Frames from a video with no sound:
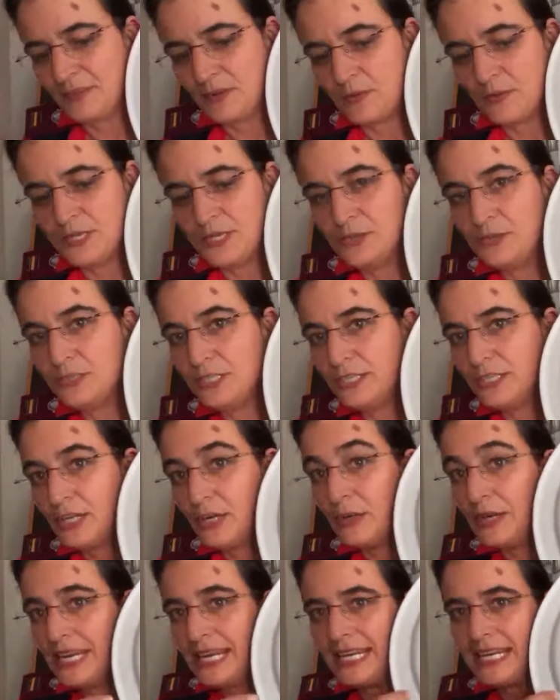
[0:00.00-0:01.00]
You usually
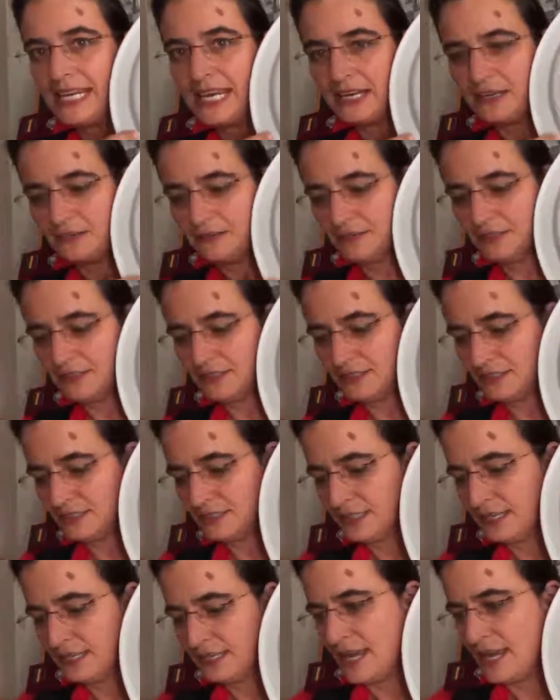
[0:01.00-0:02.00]
don't eat out of this.
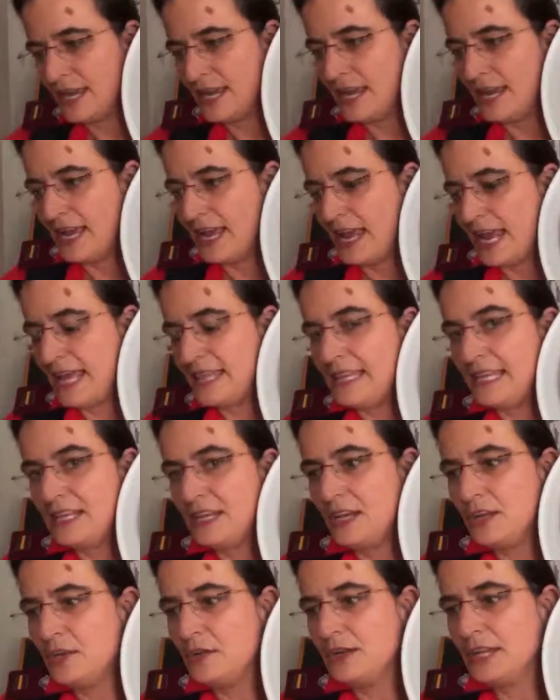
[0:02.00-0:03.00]
And then
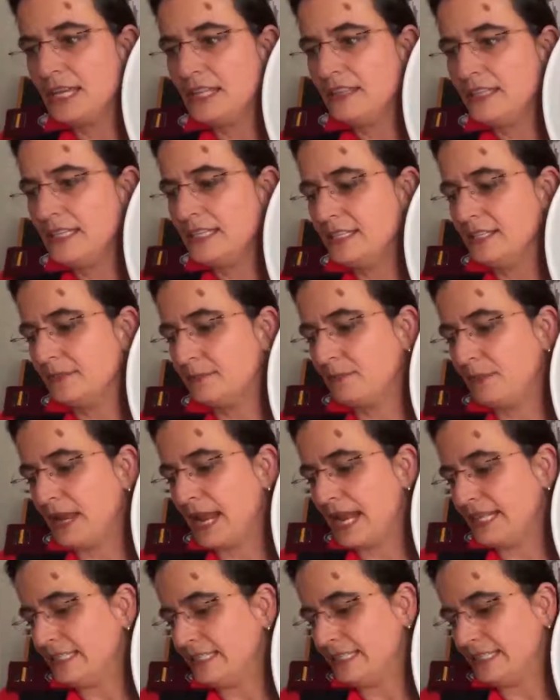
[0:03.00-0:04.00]
you get these
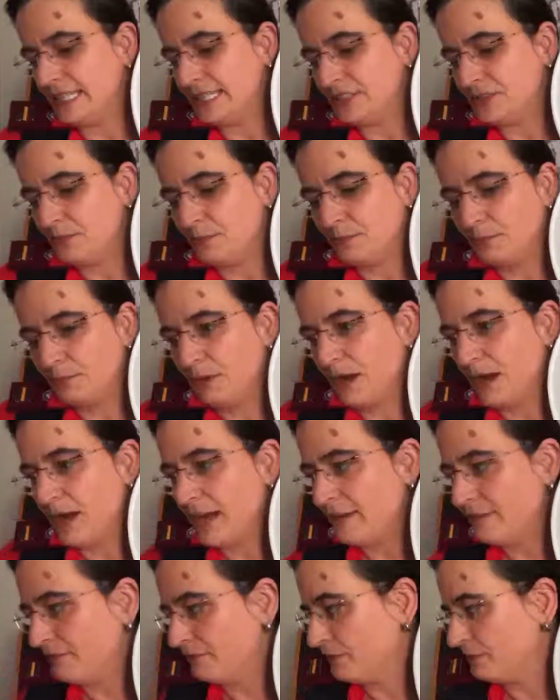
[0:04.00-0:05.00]
plates that you
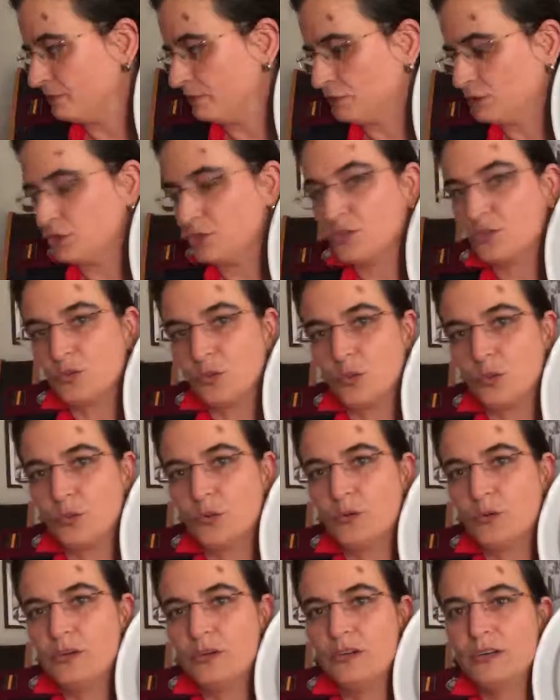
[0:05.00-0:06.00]
buy from the
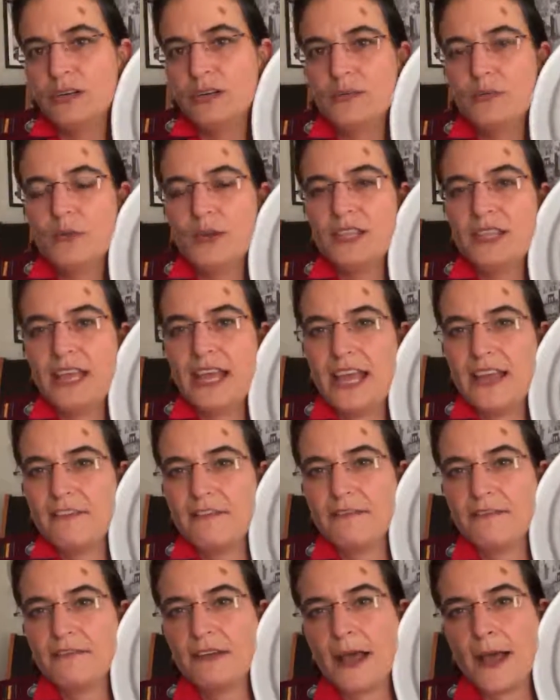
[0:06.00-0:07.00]
store where they have